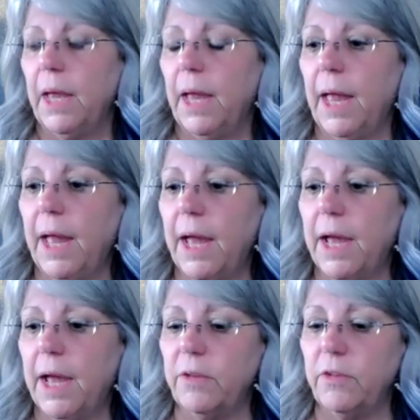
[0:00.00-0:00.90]

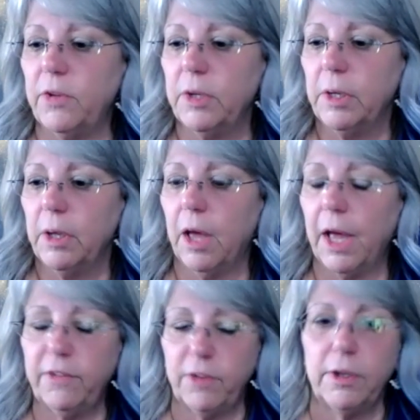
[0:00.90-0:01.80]
And I
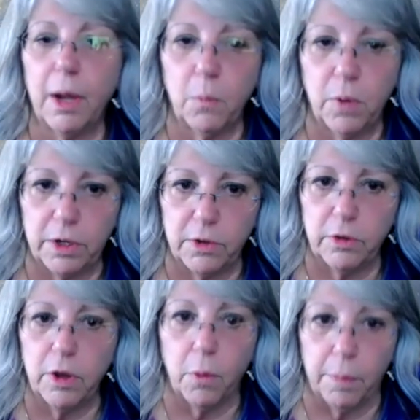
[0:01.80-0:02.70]
did not want to
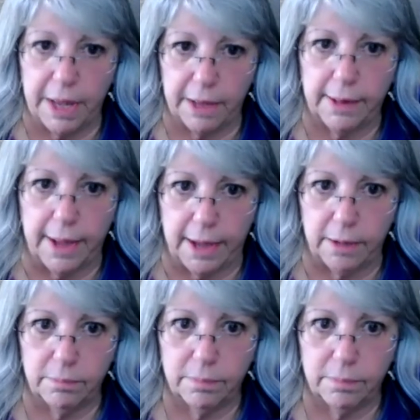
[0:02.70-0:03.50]
know about that.